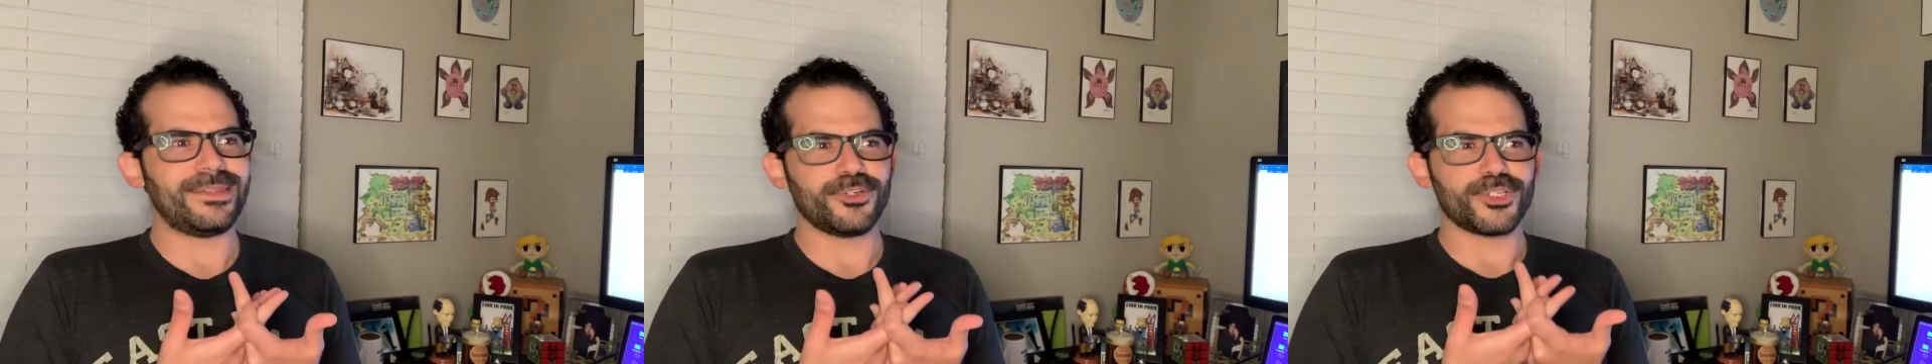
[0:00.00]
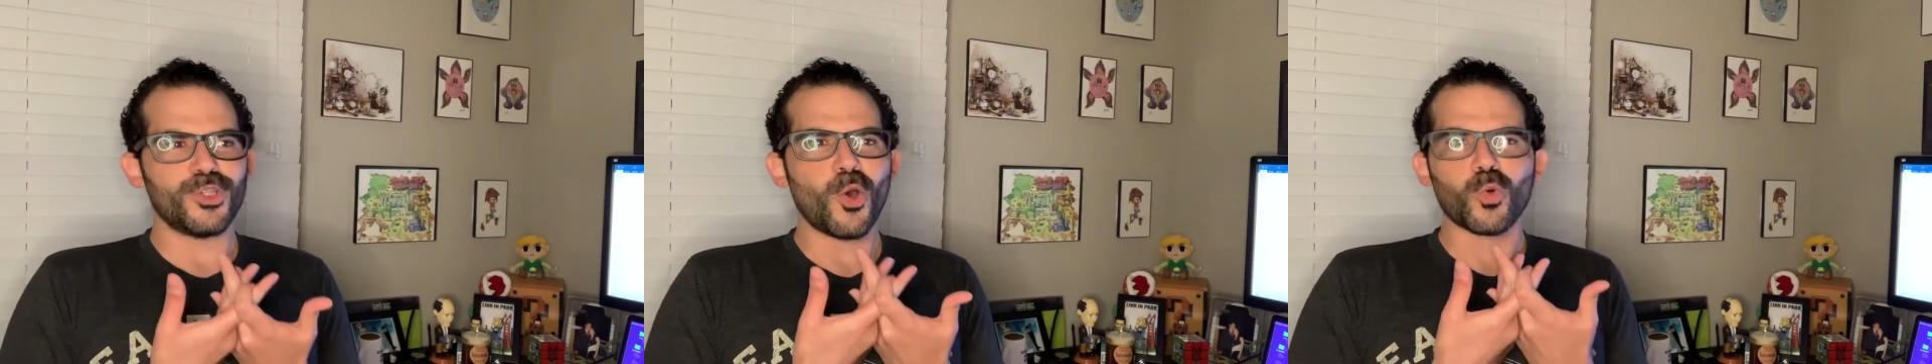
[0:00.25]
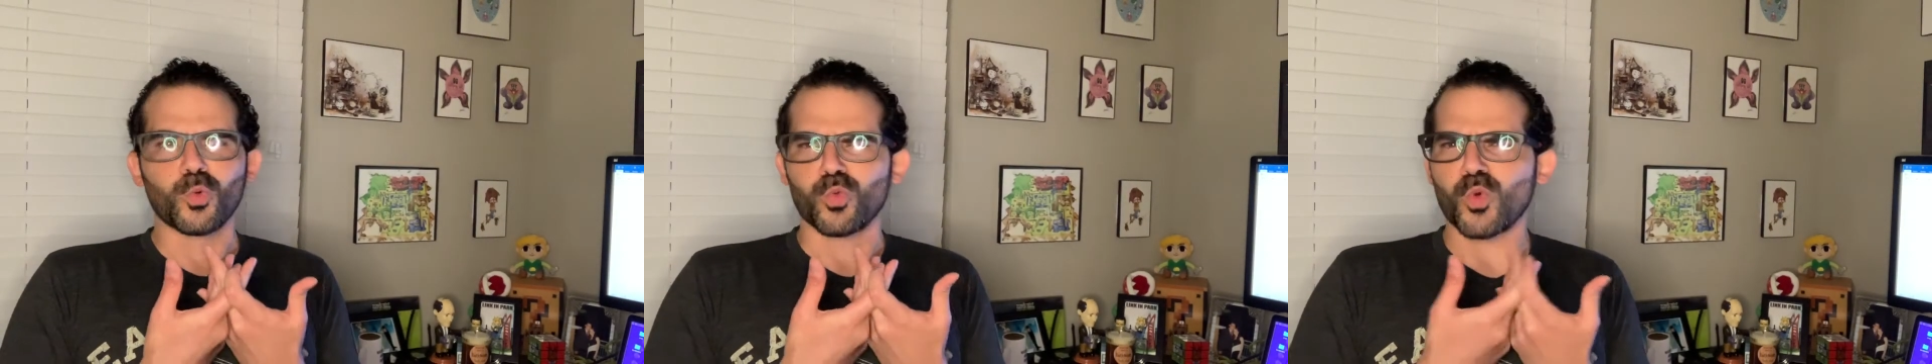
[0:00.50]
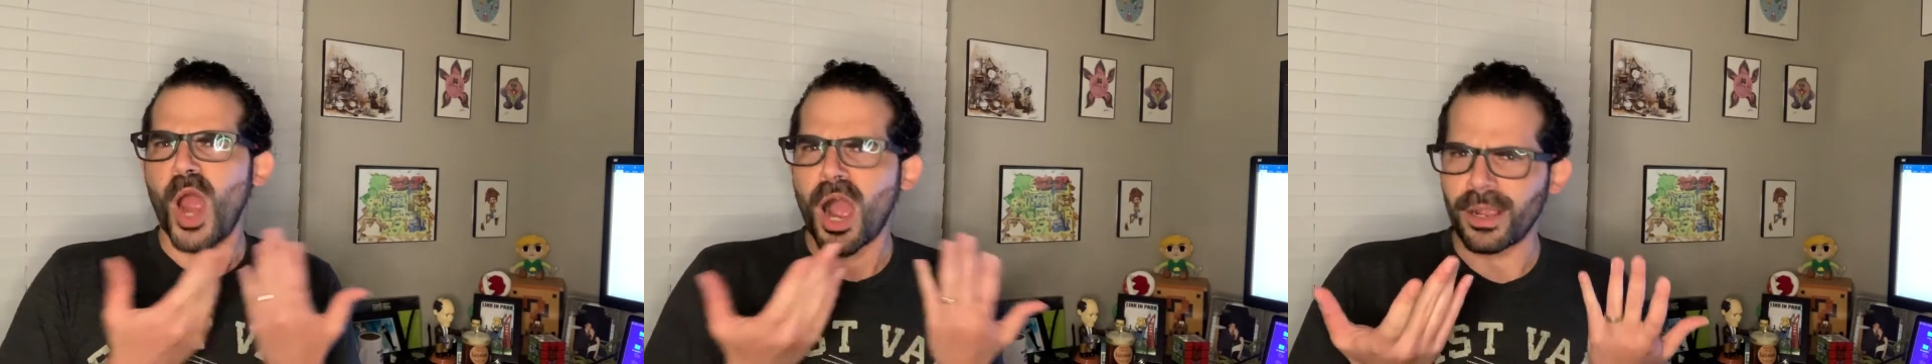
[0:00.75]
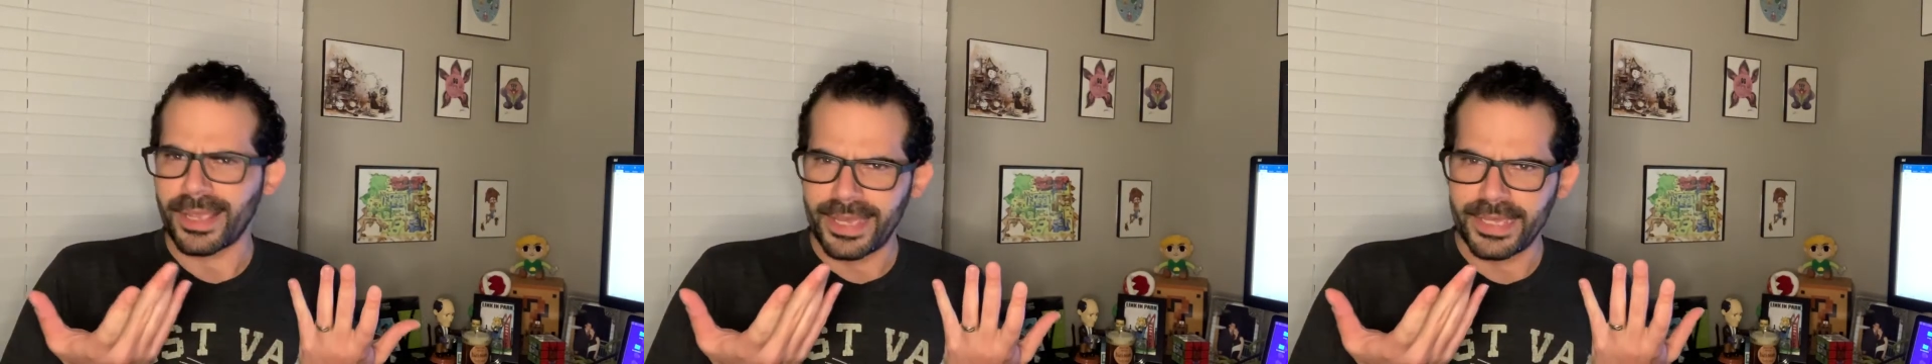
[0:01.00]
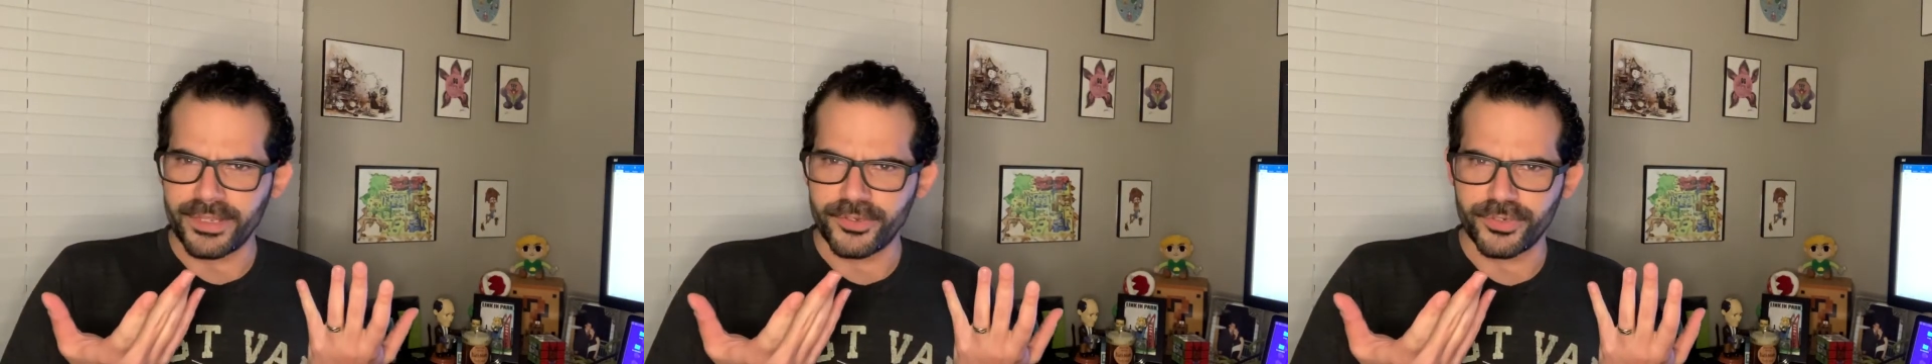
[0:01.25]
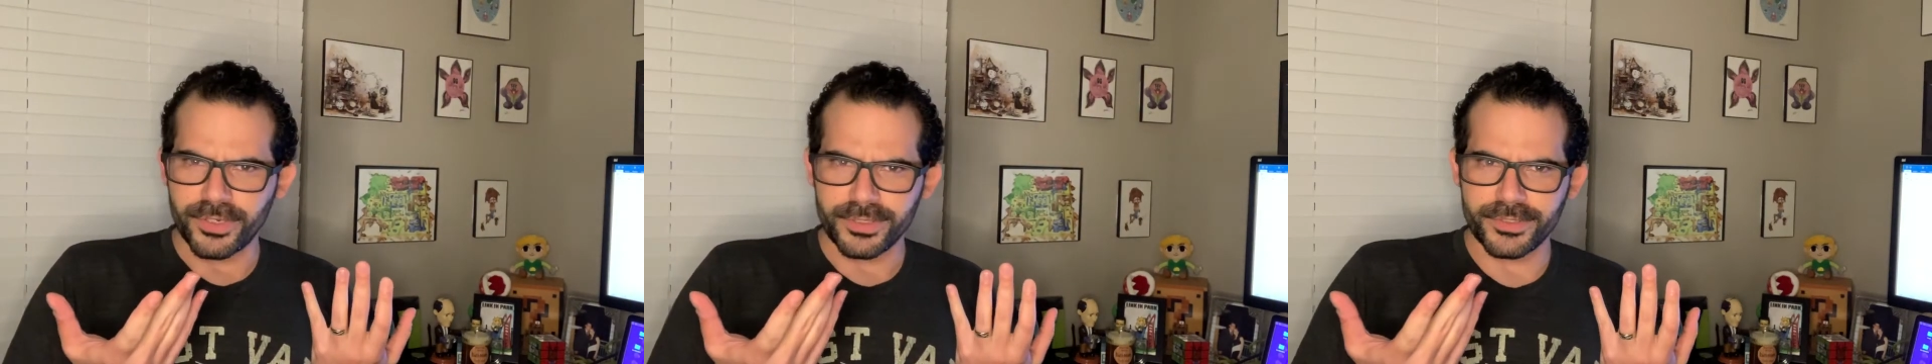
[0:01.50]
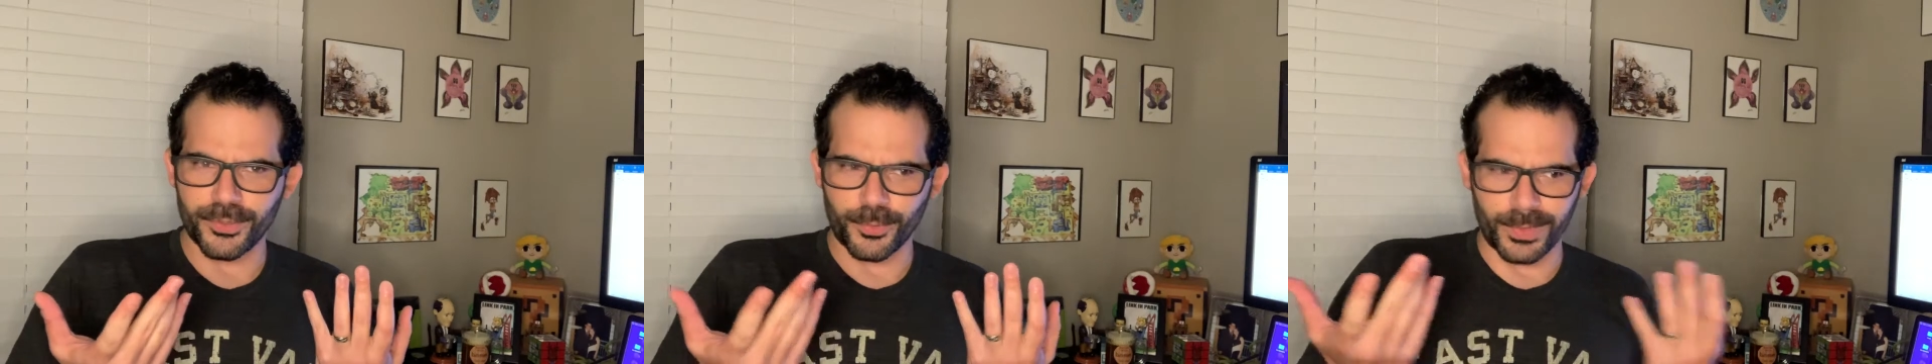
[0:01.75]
there's no wrong age to